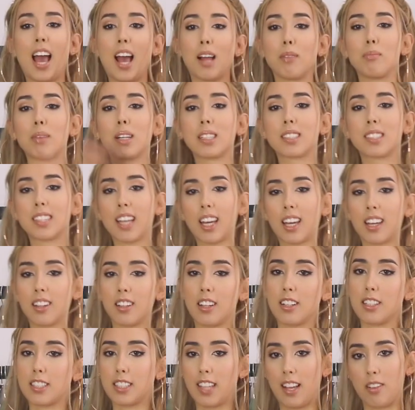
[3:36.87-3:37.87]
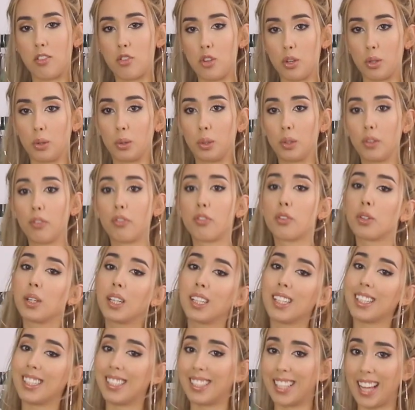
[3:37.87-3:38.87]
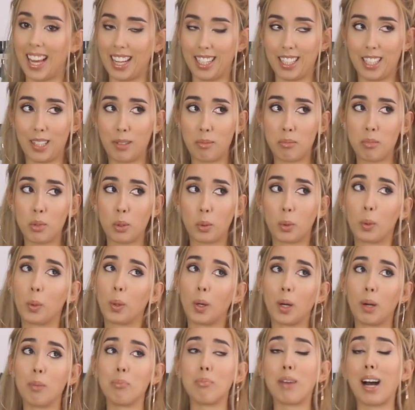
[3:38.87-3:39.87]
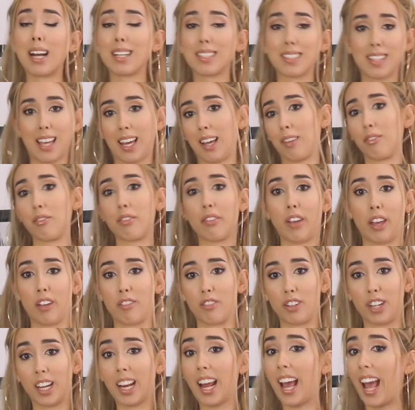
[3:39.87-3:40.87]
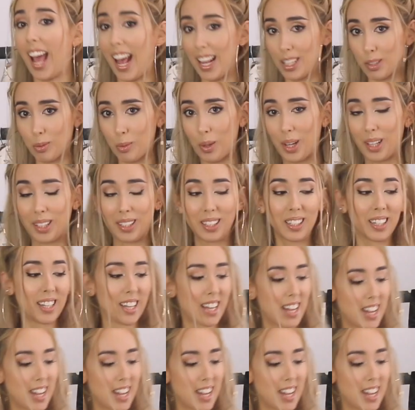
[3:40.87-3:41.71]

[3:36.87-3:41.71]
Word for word: And my second essential for denim, or my second favorite as well,